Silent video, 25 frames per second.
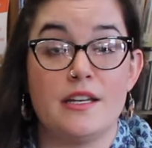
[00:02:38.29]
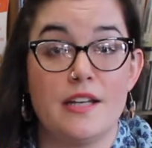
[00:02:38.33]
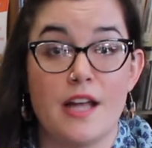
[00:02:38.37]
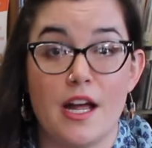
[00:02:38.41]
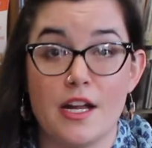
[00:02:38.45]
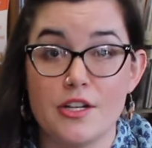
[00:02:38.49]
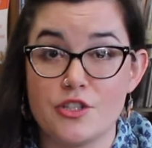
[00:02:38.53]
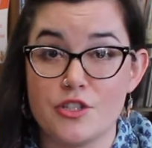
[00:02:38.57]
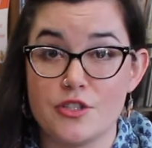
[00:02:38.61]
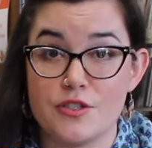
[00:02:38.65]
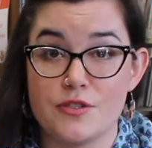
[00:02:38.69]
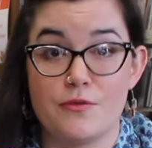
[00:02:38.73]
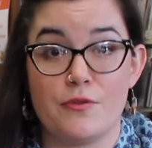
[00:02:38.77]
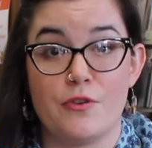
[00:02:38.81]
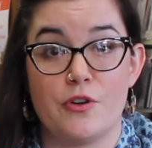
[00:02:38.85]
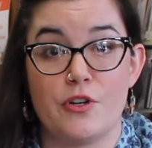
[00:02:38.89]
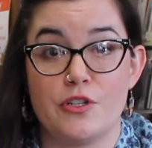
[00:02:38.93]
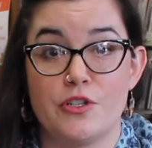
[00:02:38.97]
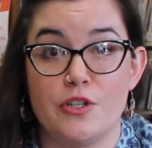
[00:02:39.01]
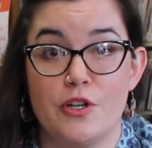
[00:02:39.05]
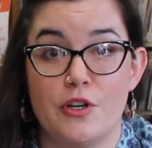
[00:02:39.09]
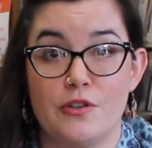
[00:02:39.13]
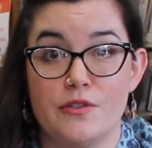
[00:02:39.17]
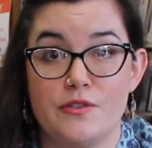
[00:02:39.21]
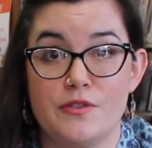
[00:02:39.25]
not just
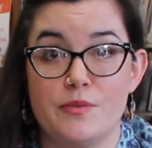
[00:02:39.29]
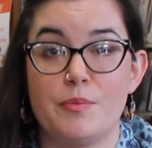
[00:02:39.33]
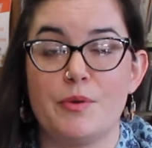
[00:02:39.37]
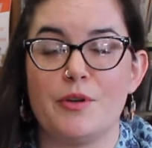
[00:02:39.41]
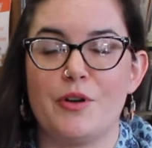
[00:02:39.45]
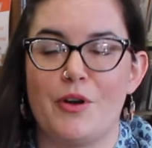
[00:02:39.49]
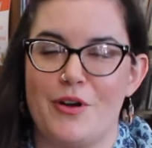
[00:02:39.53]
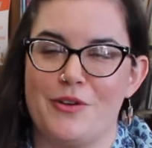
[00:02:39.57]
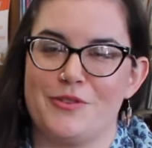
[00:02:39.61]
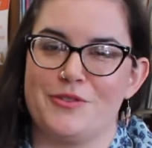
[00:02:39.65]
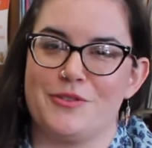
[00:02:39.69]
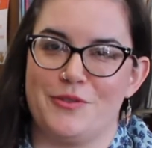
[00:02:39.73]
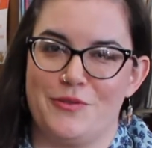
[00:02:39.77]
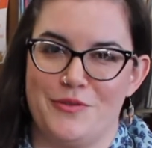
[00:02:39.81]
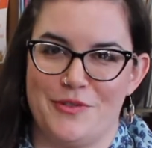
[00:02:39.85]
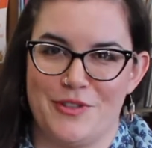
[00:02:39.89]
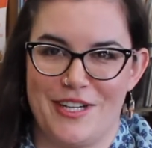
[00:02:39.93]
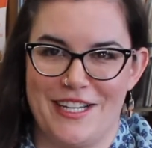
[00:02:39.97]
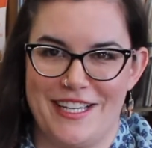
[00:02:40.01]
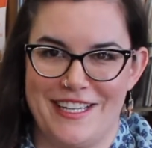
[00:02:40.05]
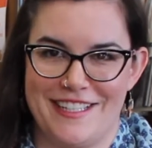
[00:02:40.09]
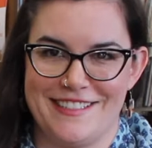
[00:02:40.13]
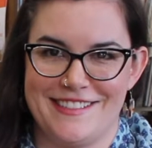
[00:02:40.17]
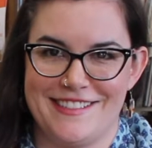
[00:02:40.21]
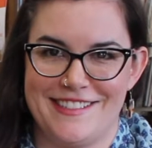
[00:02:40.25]
for adults, but also
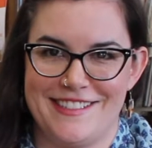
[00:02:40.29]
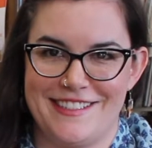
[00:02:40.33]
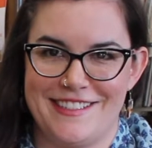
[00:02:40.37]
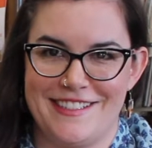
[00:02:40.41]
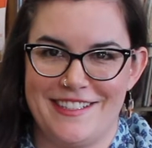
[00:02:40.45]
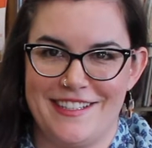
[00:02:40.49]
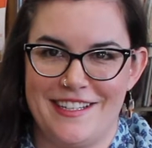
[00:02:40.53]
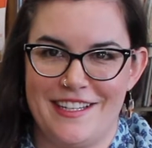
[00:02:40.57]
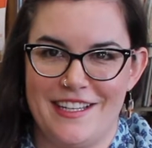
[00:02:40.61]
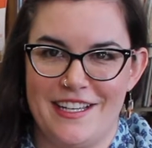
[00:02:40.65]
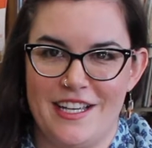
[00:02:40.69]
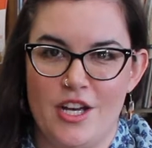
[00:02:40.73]
for kids.